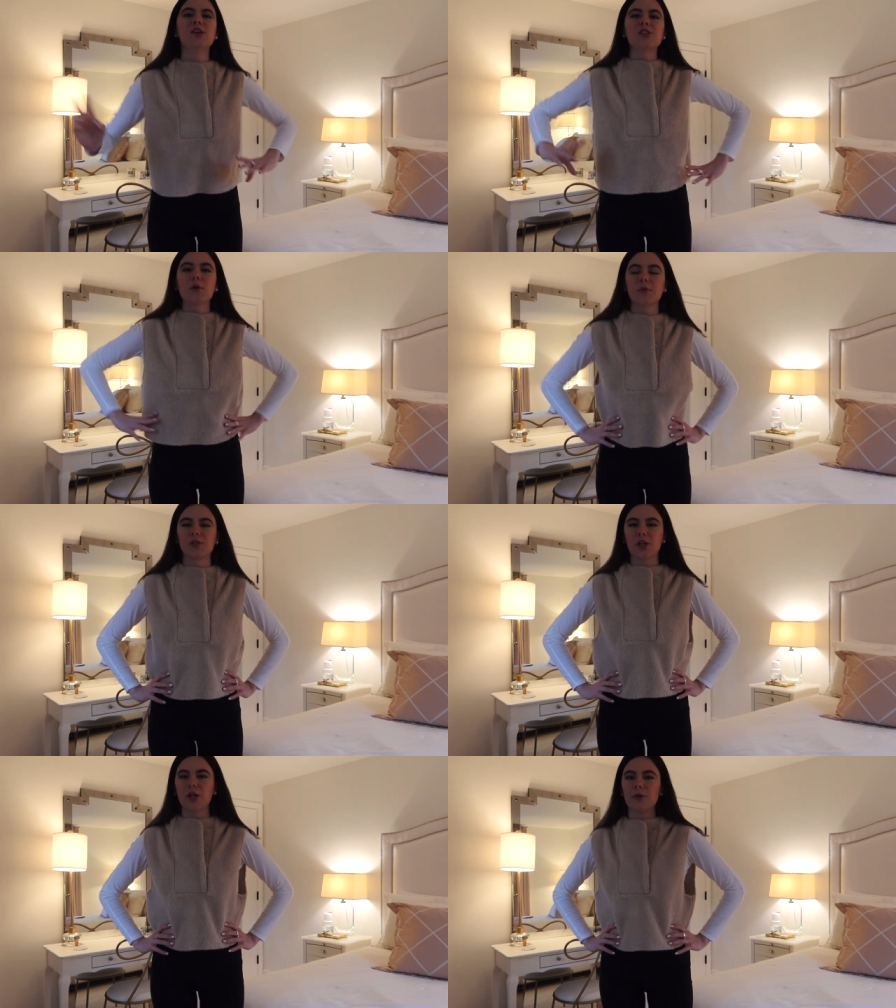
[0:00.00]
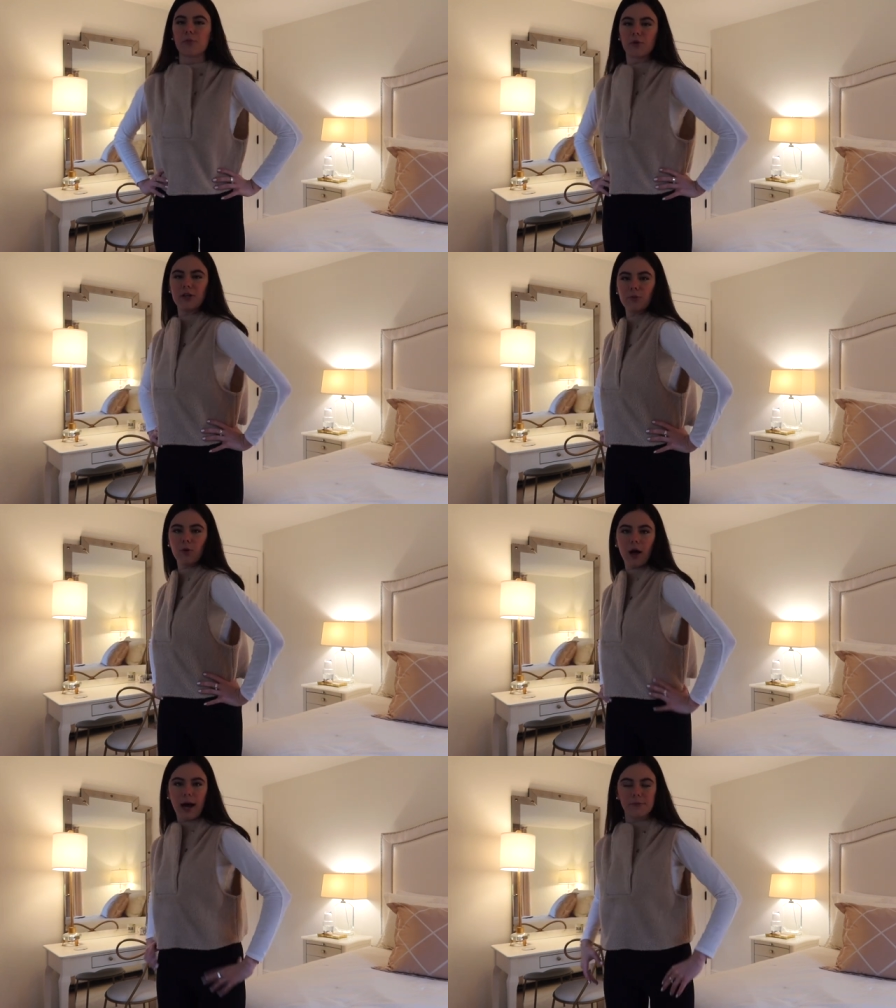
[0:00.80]
so it was a good
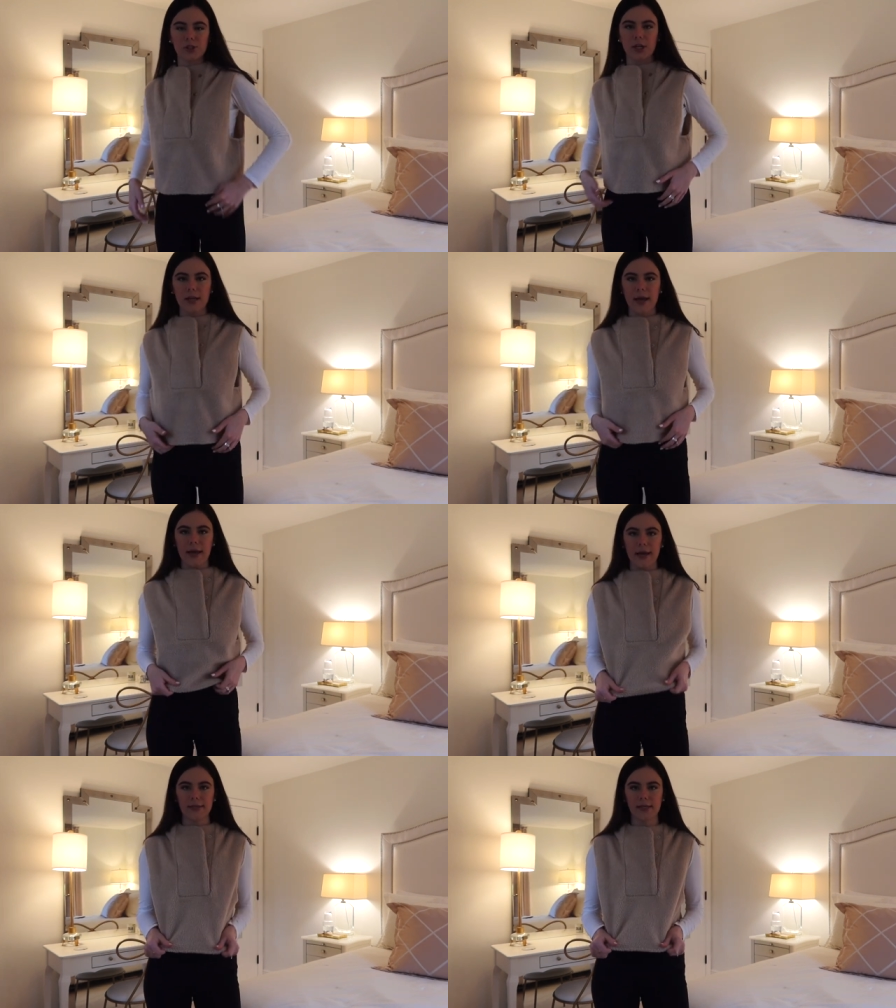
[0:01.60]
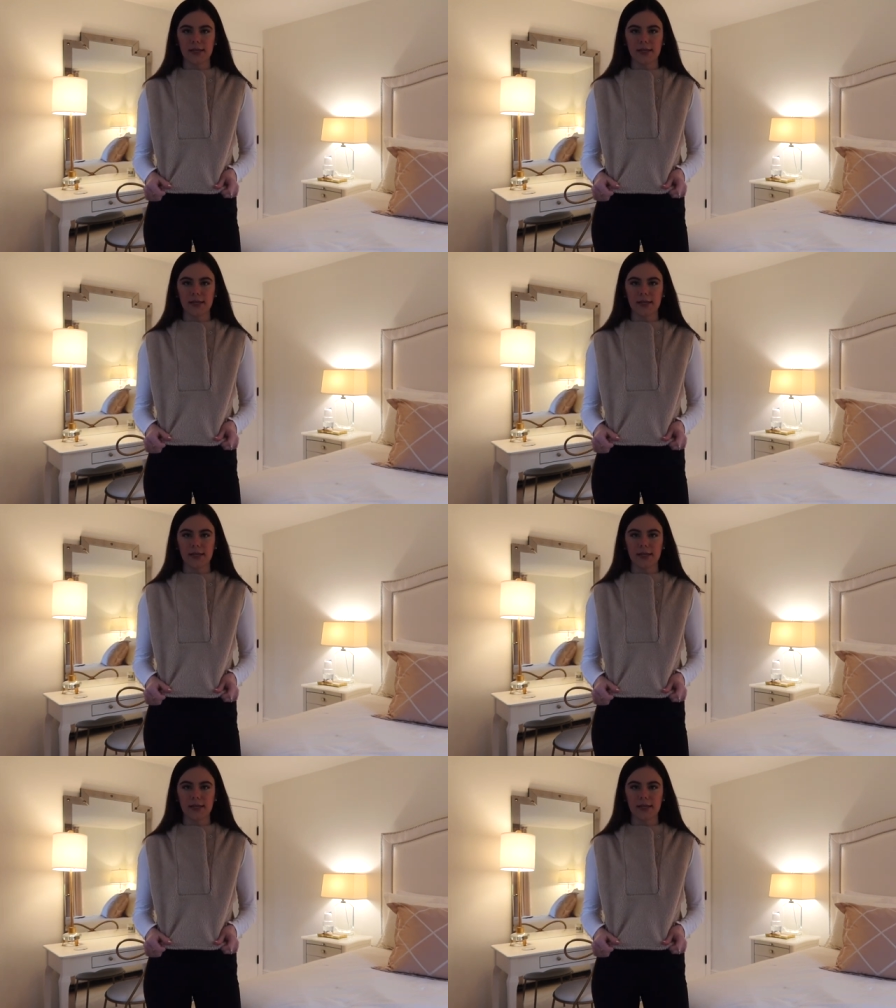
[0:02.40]
breathable option and